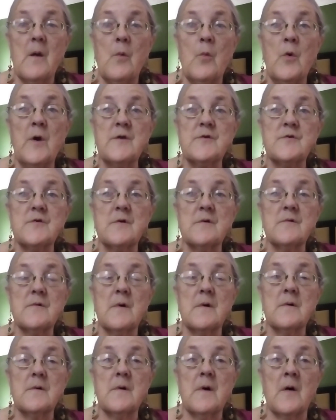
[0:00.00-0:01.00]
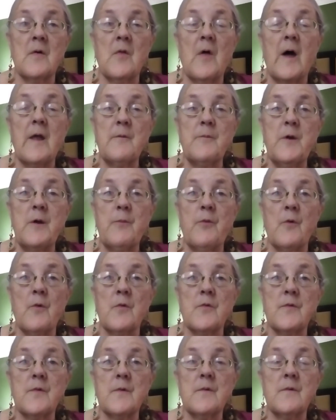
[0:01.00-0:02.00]
which a lot of
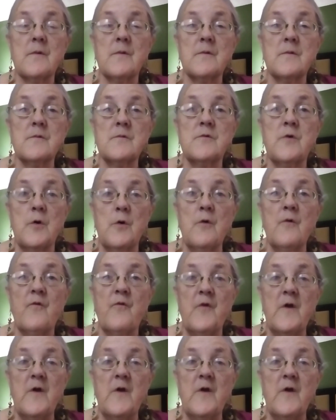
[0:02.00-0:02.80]
people do